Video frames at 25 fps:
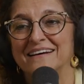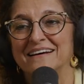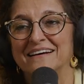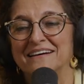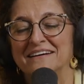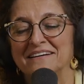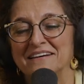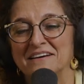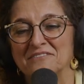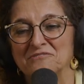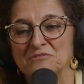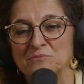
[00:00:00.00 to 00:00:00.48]

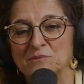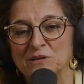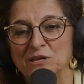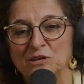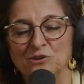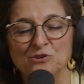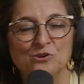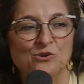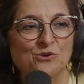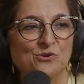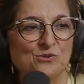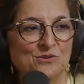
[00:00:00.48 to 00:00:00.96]
uh, everybody
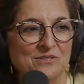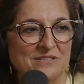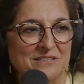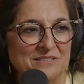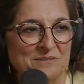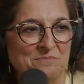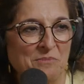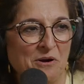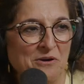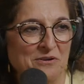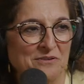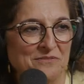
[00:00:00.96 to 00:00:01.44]
knows
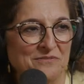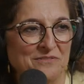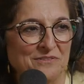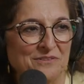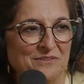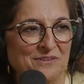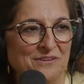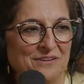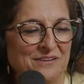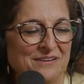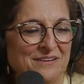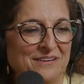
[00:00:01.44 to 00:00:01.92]
it's part of
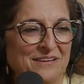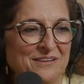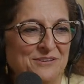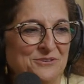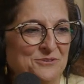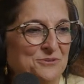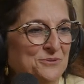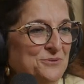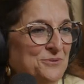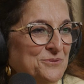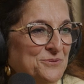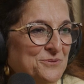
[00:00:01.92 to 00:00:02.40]
the
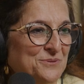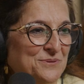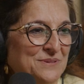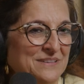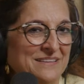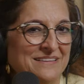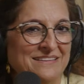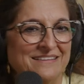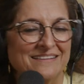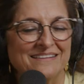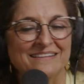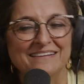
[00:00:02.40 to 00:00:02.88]
EU,
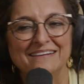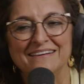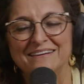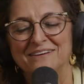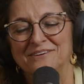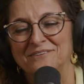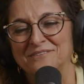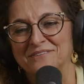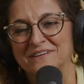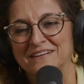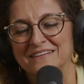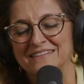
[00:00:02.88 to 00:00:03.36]
and mm-hmm. you
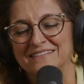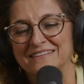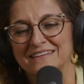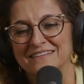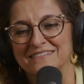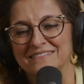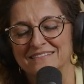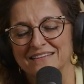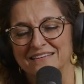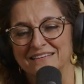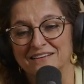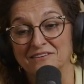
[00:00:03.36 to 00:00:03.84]
know it,
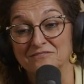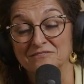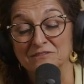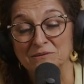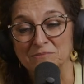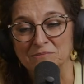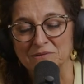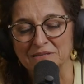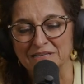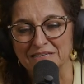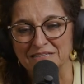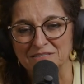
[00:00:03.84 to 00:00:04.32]
it's a lovely
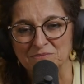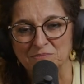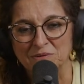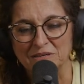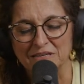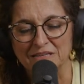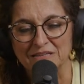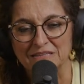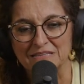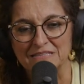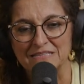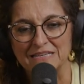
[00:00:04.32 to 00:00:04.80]
place. But
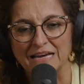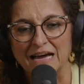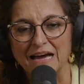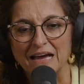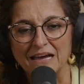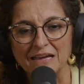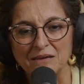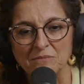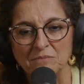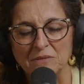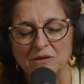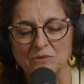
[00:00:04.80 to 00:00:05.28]
at the
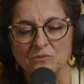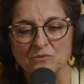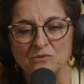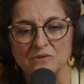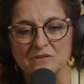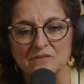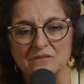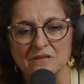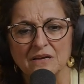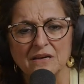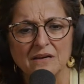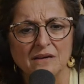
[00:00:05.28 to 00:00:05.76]
time, it
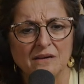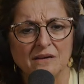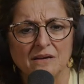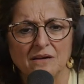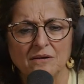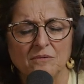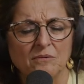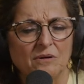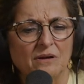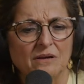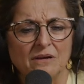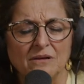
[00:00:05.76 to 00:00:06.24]
was,
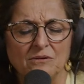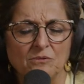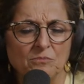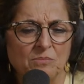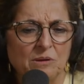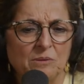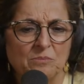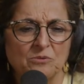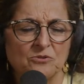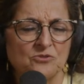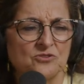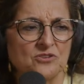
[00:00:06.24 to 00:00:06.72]
you know,
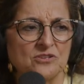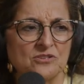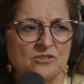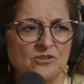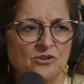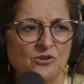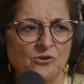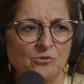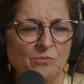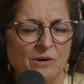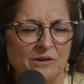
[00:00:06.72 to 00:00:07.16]
people just knew